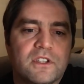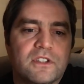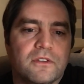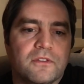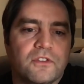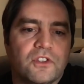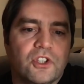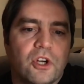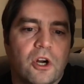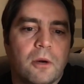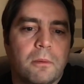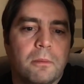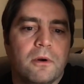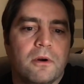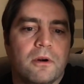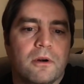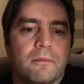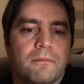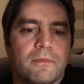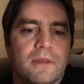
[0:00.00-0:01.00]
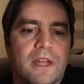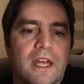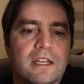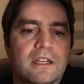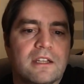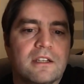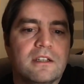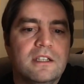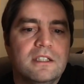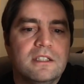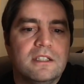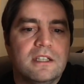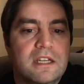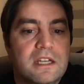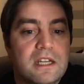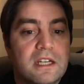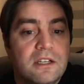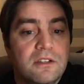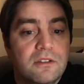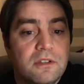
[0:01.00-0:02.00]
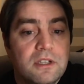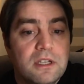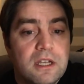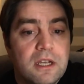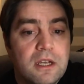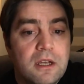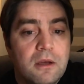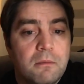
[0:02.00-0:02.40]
of sharper increase initially,